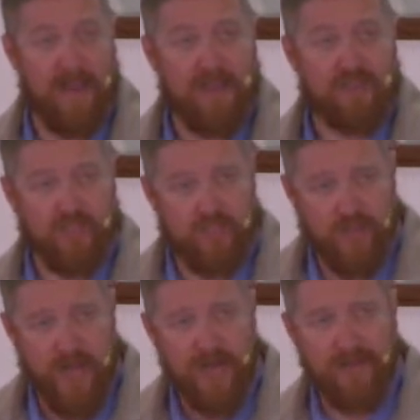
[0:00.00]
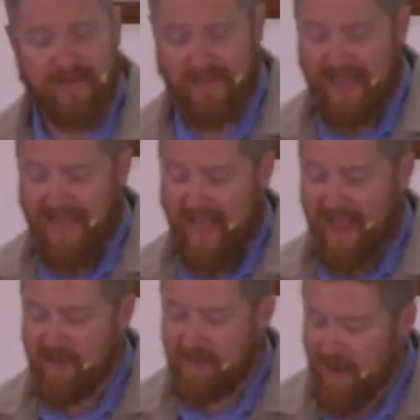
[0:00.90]
Strength
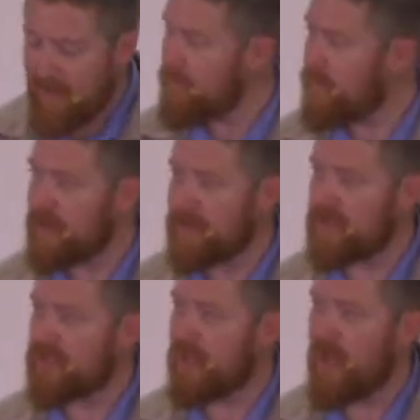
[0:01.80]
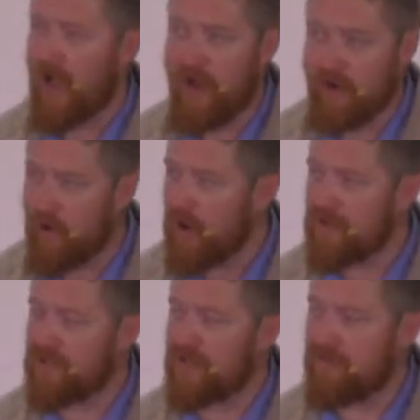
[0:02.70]
and numbers are
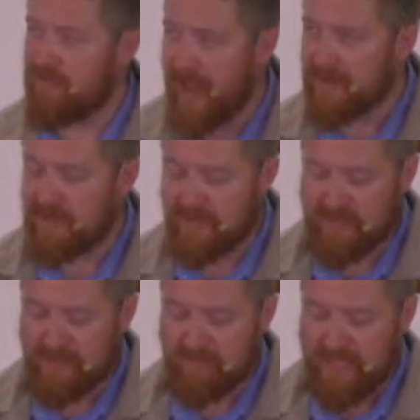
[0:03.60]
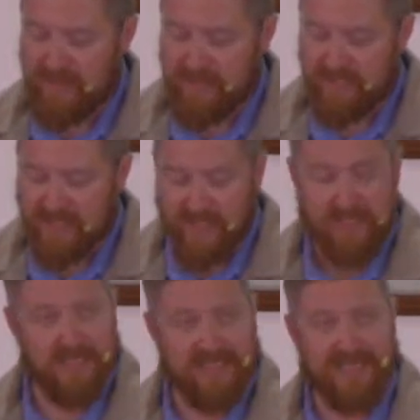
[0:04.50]
not factors to be
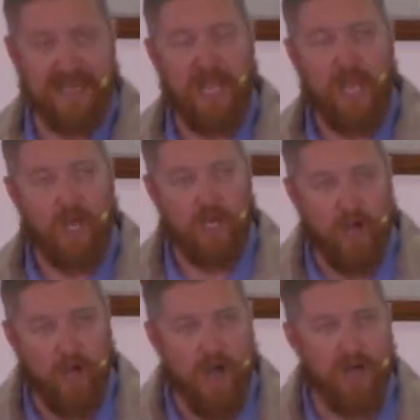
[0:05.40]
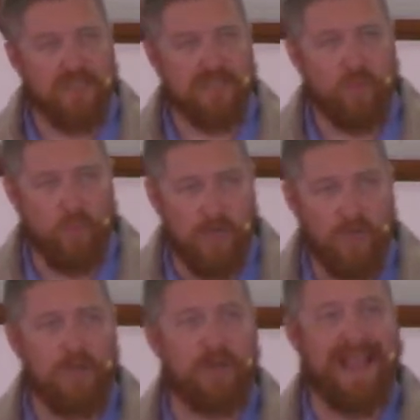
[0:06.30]
considered. God's
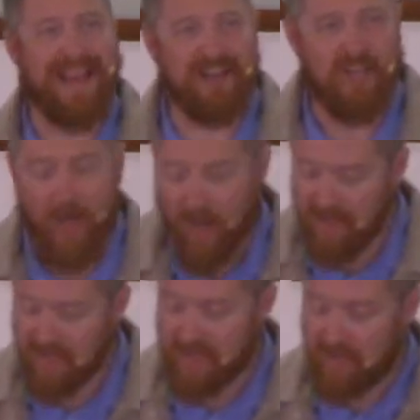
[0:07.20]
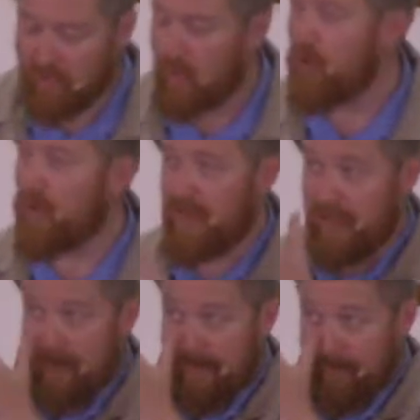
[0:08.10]
will and God's
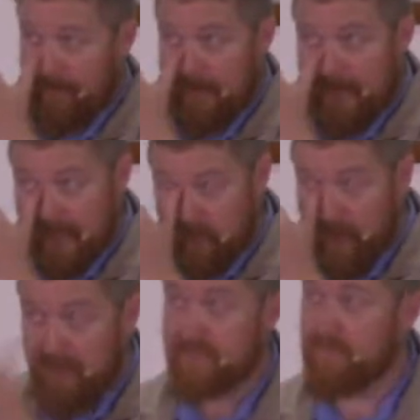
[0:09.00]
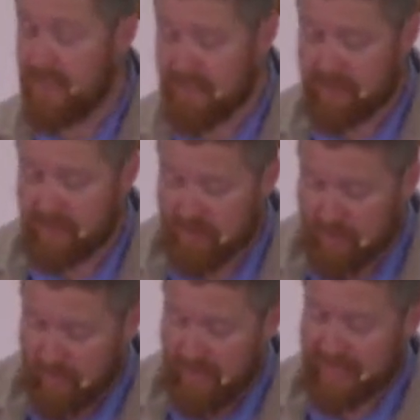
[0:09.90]
glory is what must
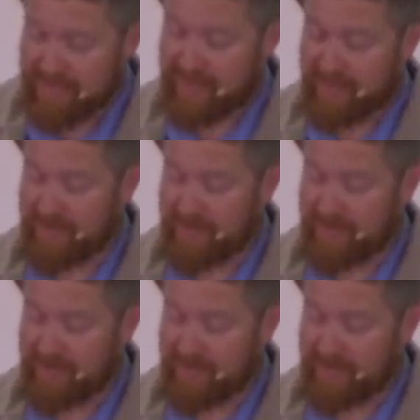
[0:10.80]
control us.